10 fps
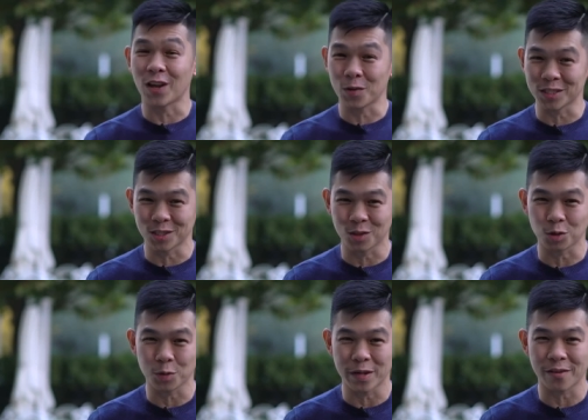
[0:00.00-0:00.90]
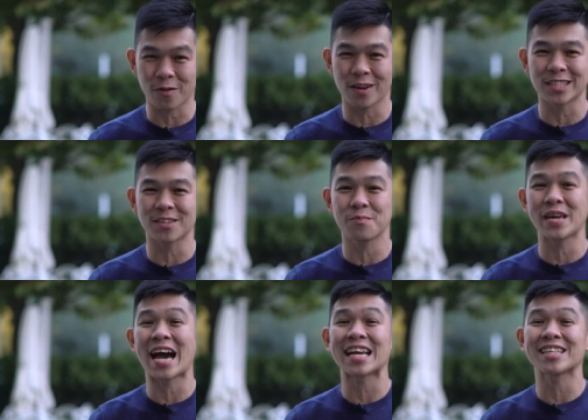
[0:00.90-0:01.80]
follow us on social media for lots of
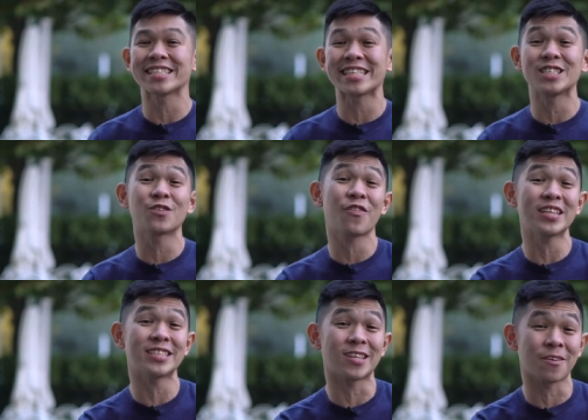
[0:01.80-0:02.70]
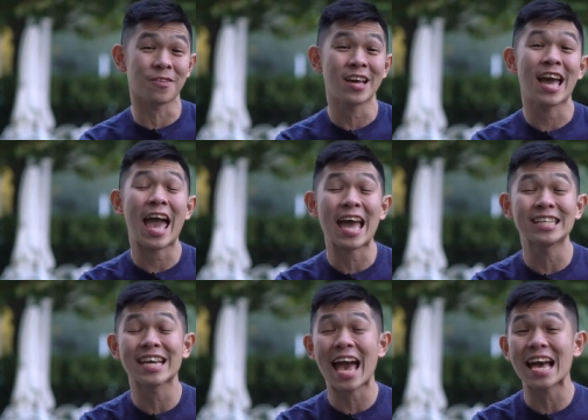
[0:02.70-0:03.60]
behind-the-scenes fun stuff,
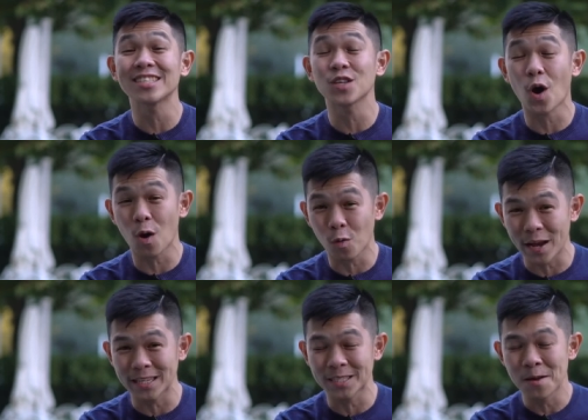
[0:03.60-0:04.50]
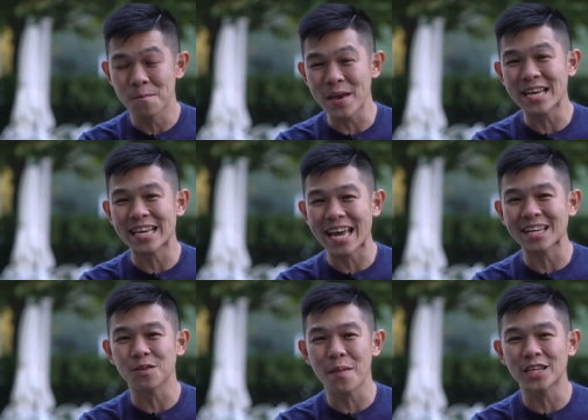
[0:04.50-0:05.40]
and as always, make
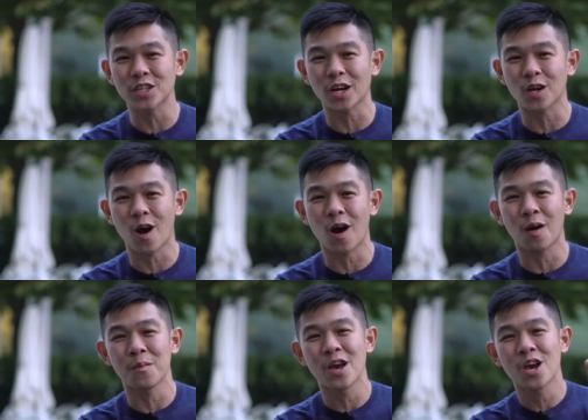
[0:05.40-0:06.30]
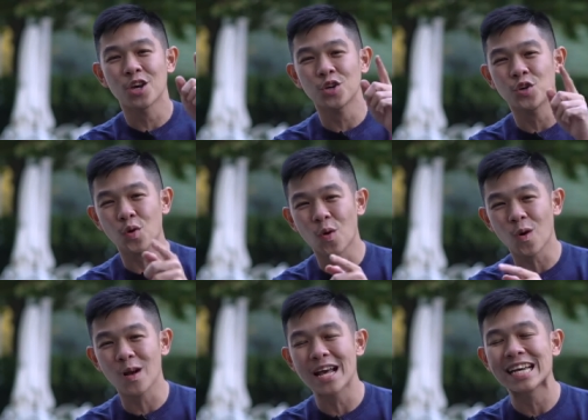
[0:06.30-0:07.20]
GadgetMatch.com
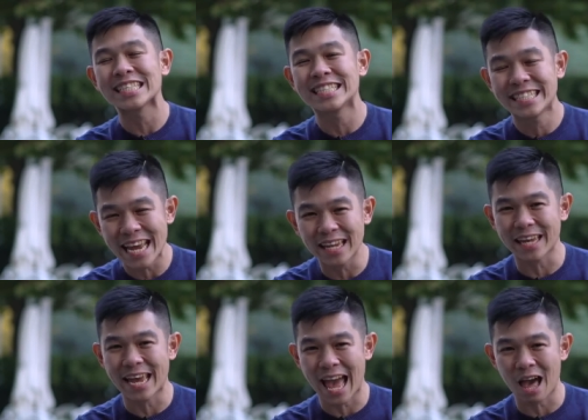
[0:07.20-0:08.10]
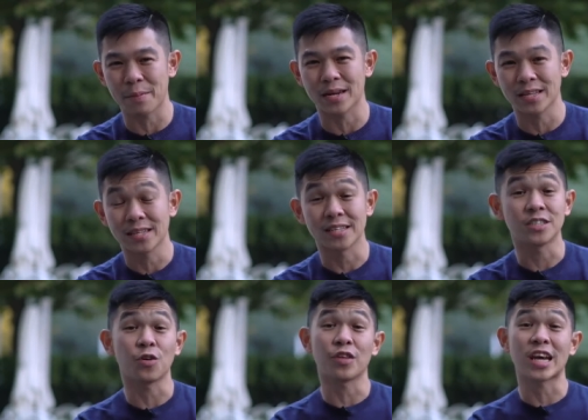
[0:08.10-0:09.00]
your daily habit.
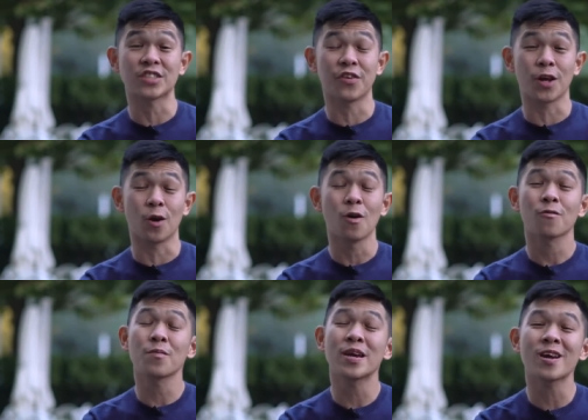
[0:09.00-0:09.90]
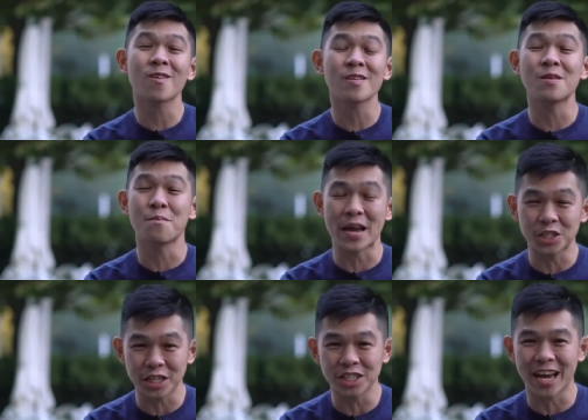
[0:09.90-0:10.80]
Until the next video, from here in
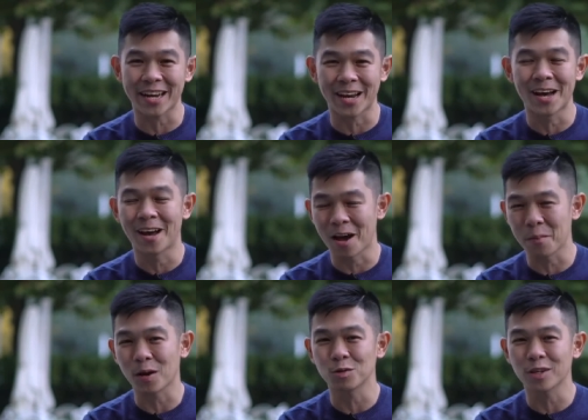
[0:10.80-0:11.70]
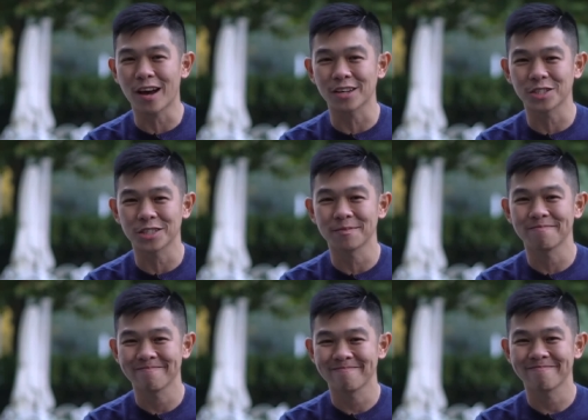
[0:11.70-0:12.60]
Beijing, China, I'm Michael Josh.
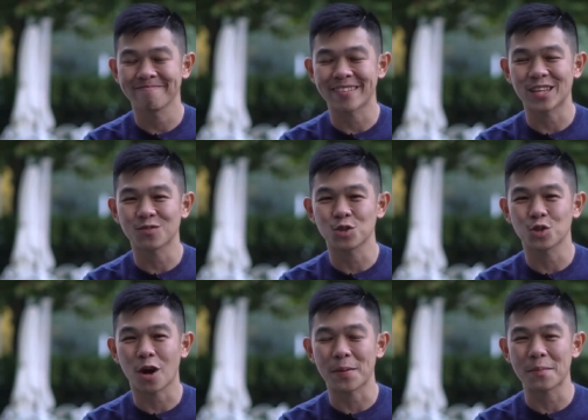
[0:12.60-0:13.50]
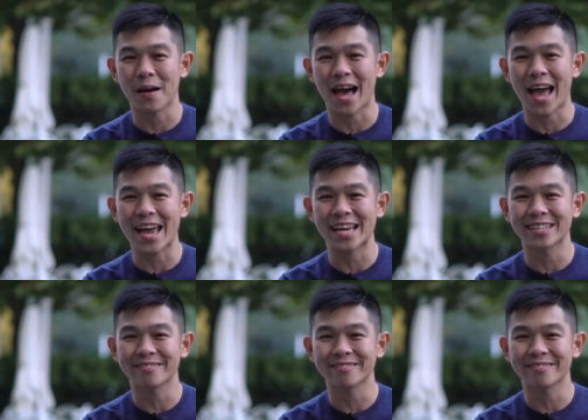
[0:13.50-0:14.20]
Thanks for dropping by.